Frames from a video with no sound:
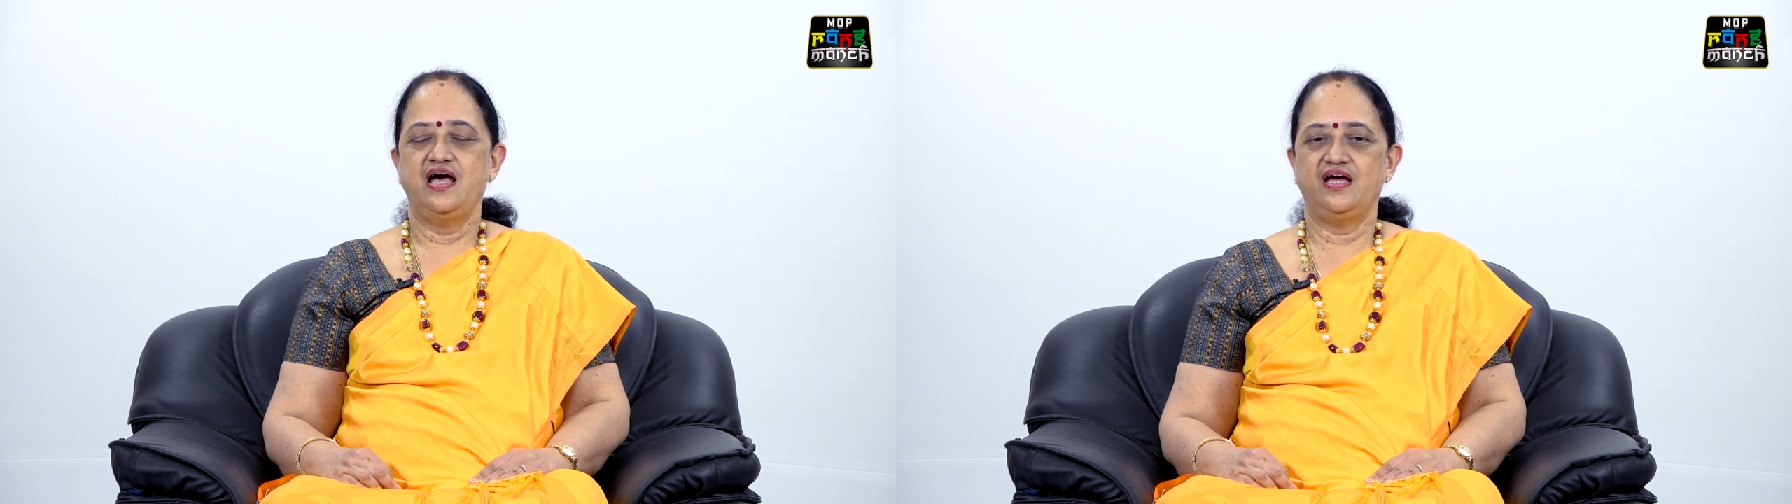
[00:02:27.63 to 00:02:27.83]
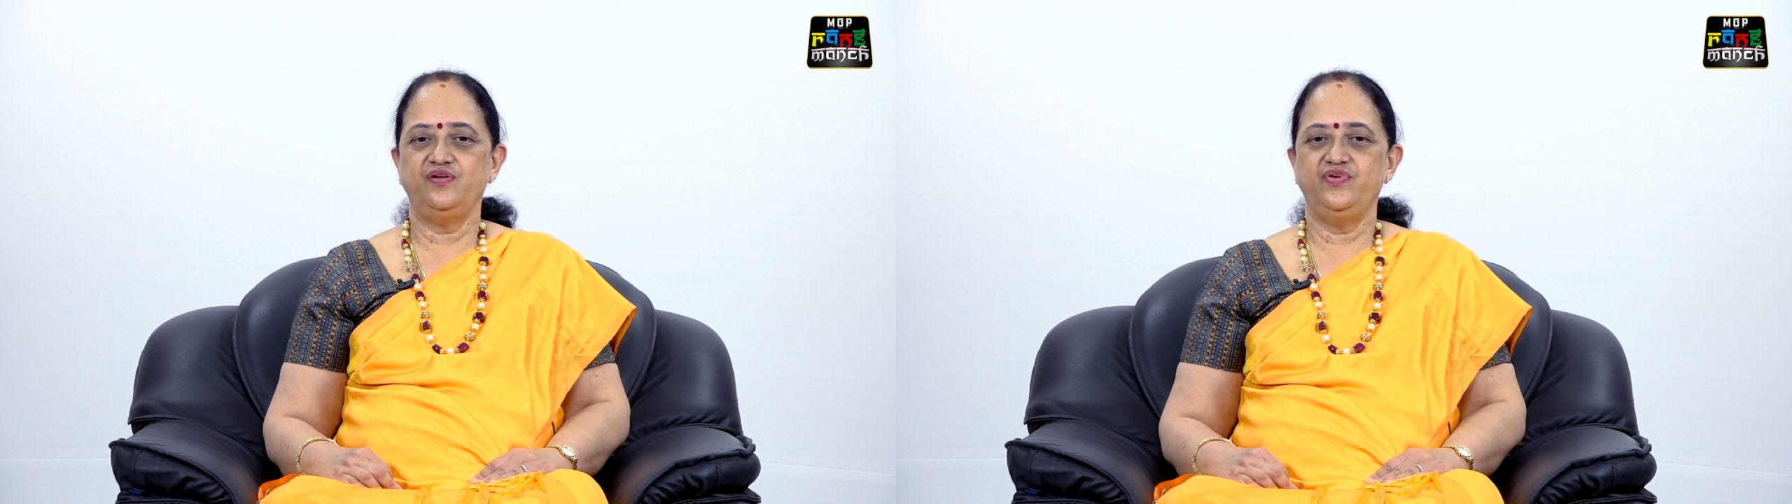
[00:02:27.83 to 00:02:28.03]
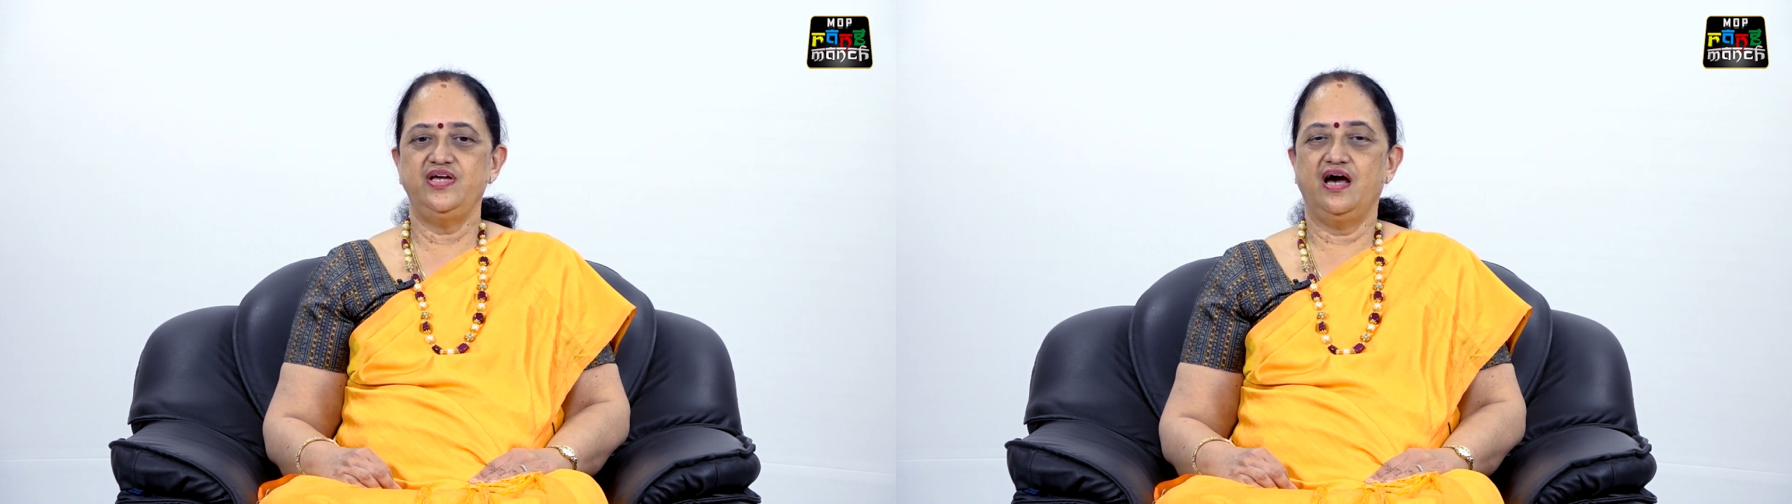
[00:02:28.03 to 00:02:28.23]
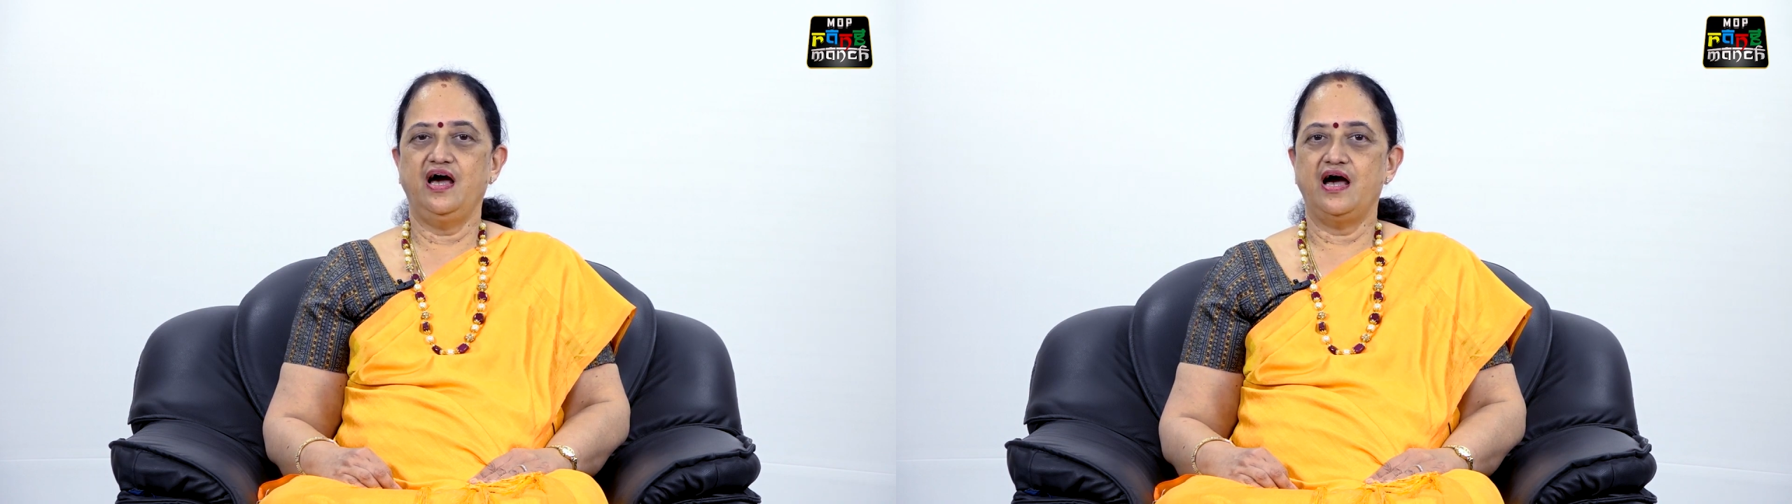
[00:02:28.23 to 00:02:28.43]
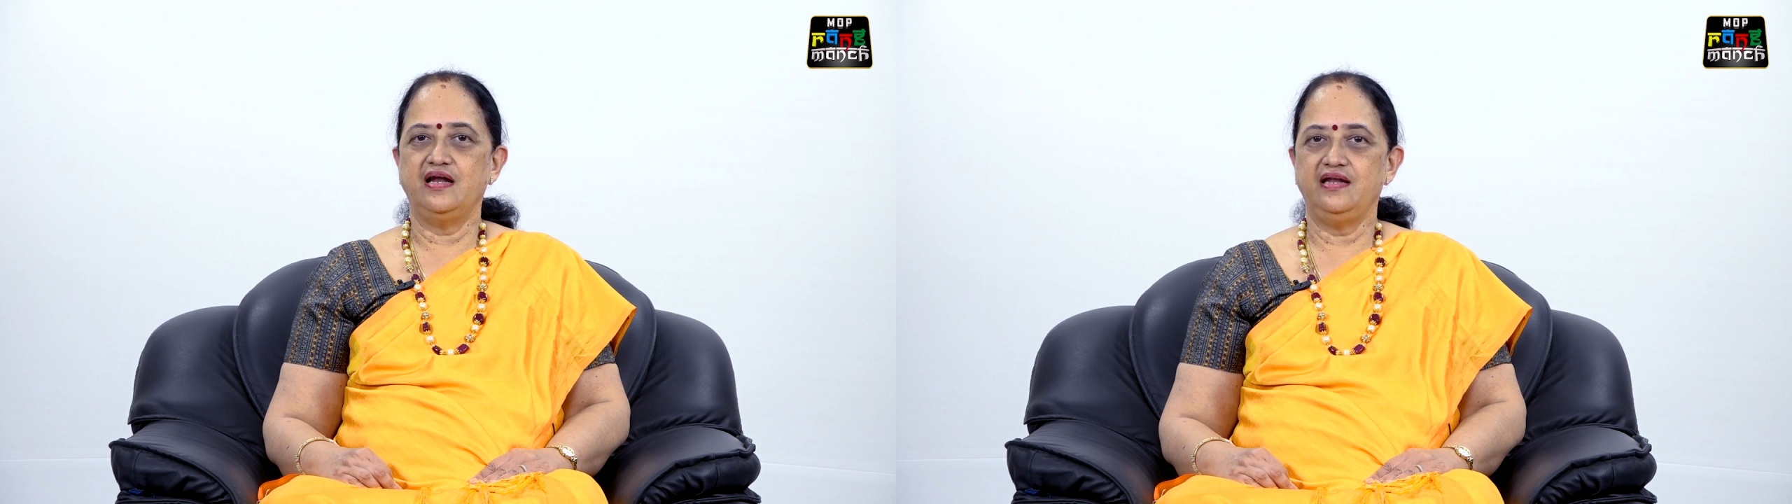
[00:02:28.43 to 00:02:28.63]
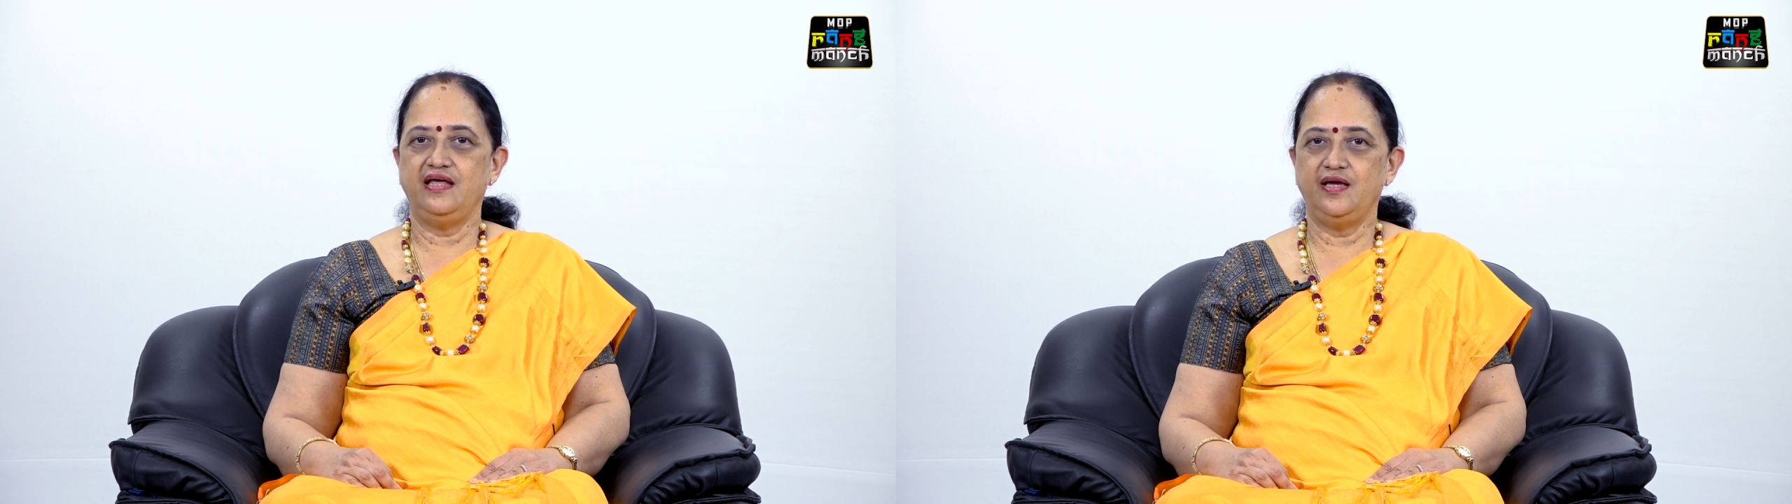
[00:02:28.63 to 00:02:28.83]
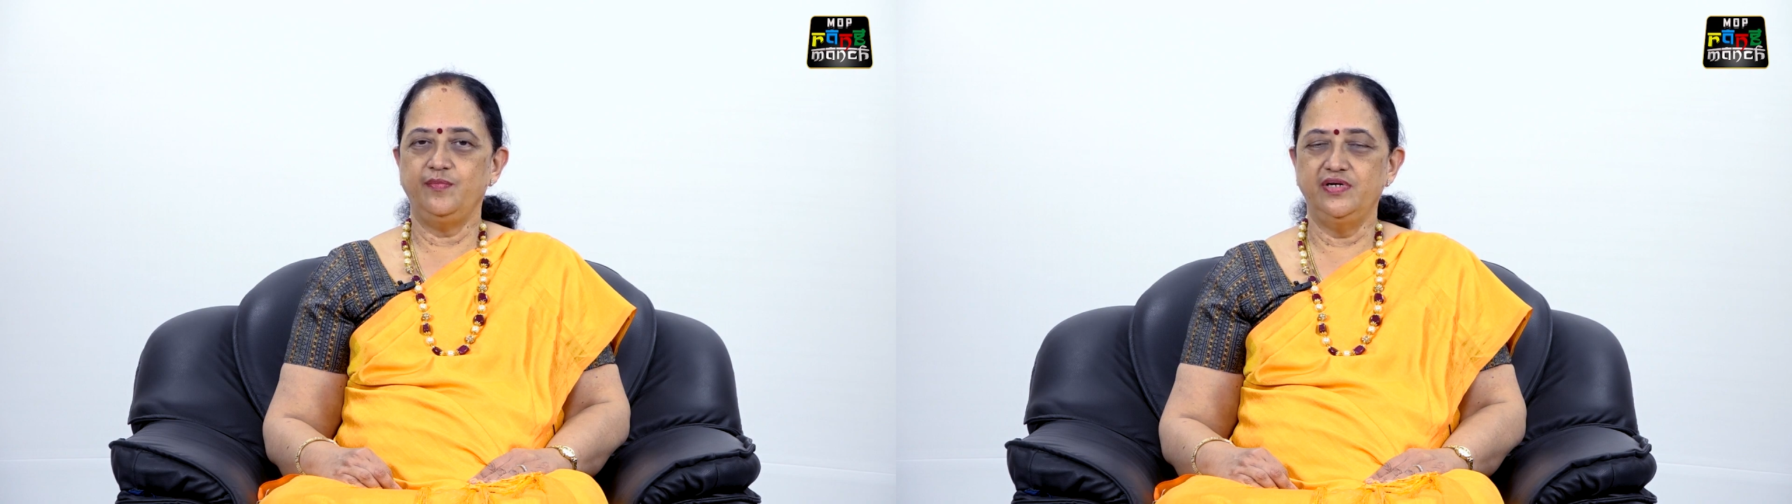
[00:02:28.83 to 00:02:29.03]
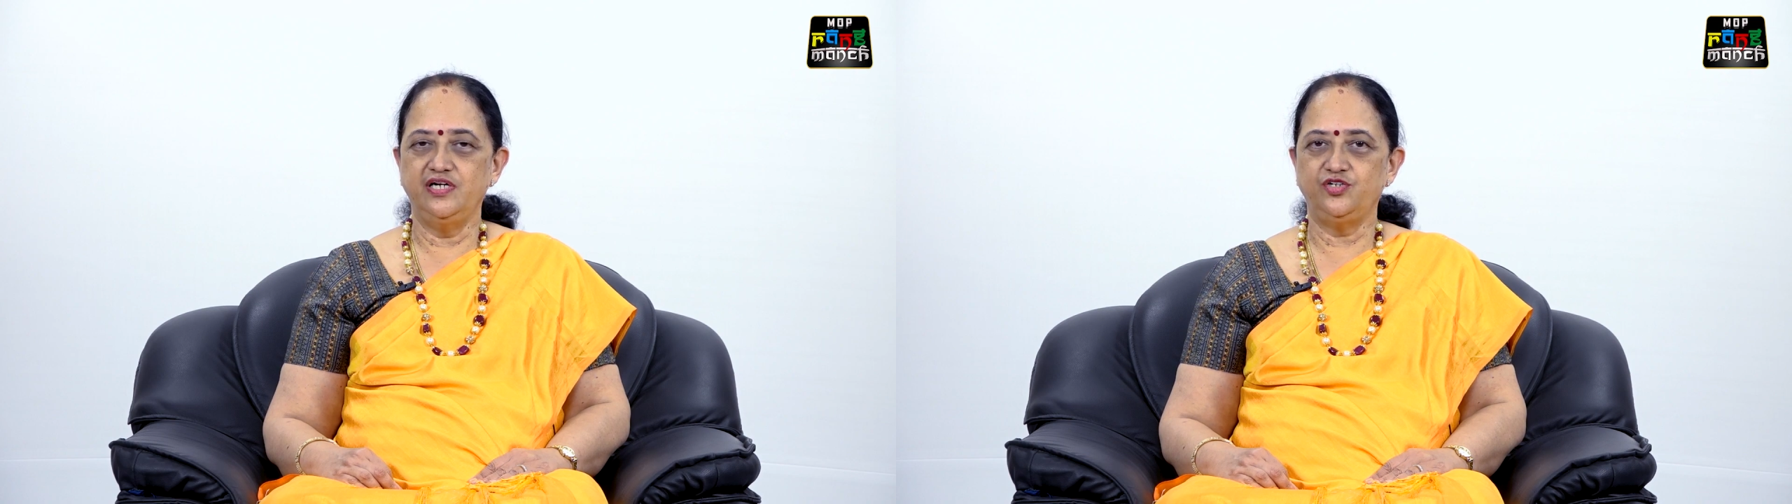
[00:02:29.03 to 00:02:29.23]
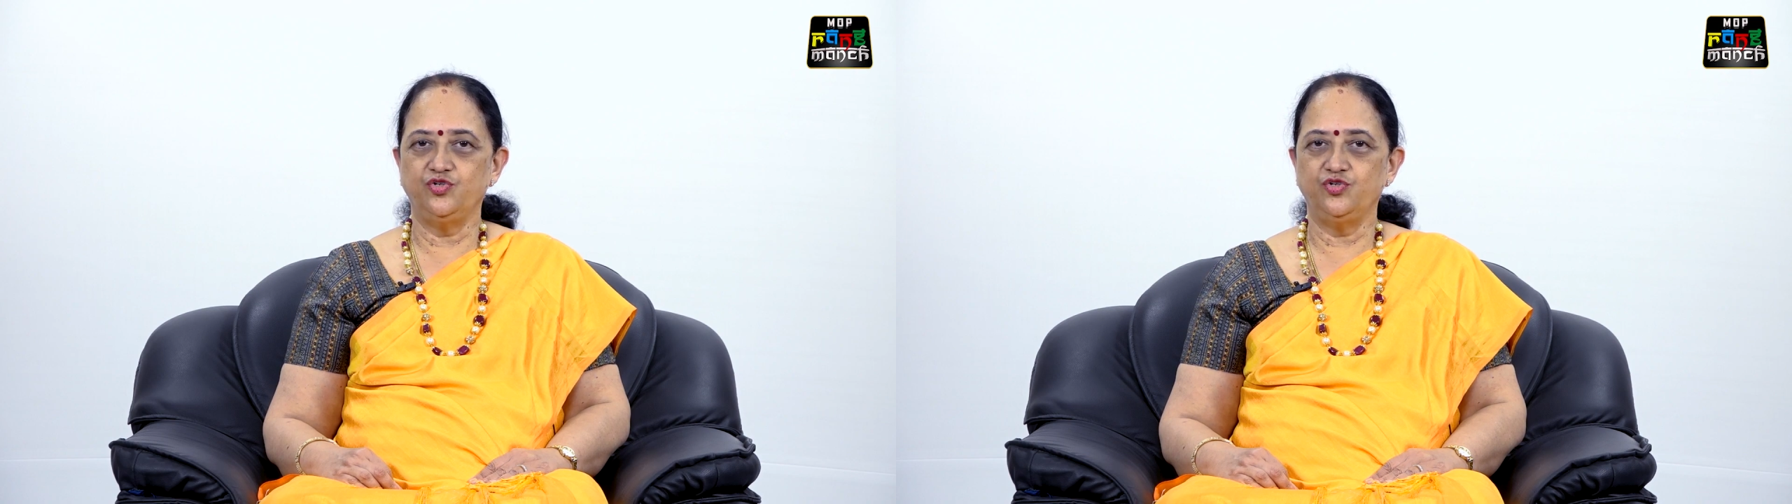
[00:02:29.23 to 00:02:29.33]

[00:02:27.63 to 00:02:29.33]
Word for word: and we are unable